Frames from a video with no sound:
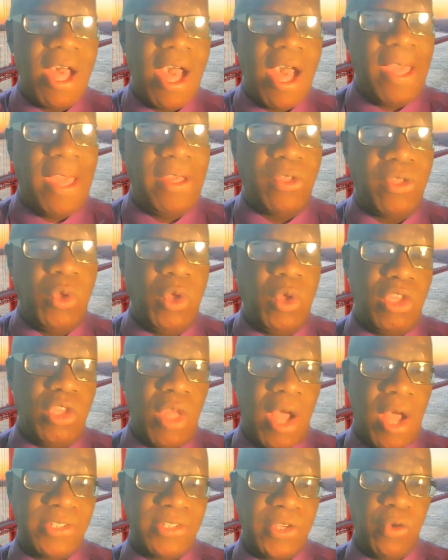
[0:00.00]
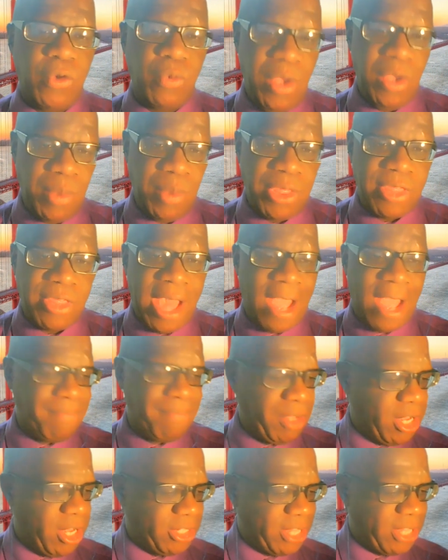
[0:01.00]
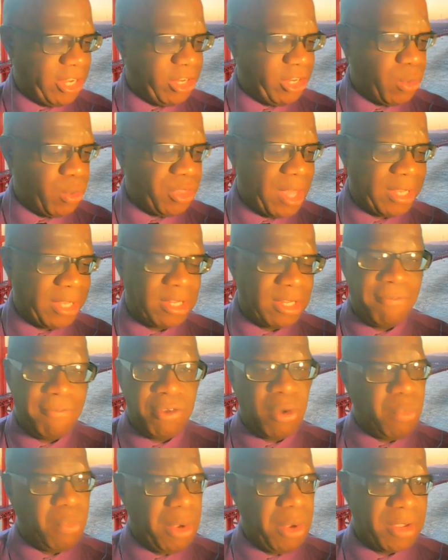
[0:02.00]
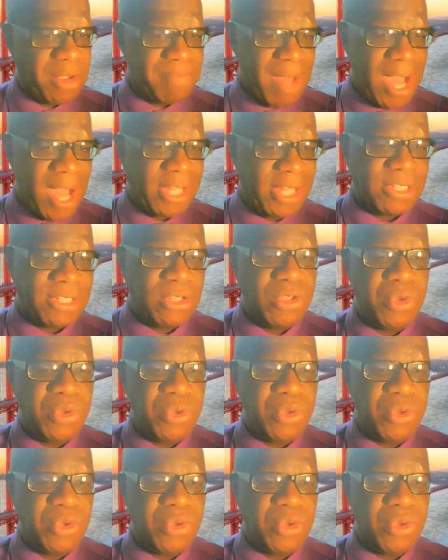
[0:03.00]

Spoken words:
I could not agree with that, because I know that if you're wearing masks,